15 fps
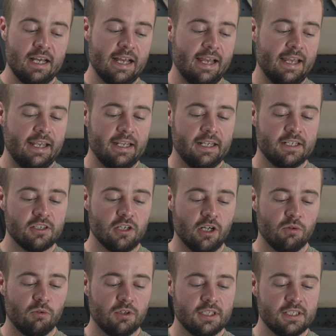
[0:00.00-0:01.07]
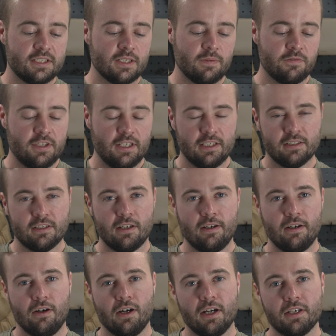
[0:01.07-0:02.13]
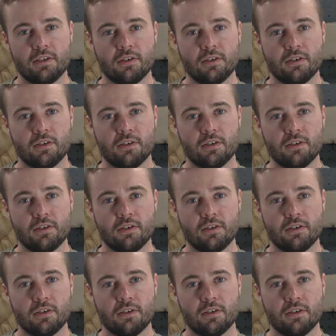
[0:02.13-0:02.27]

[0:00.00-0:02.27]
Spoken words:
and I wanted something that I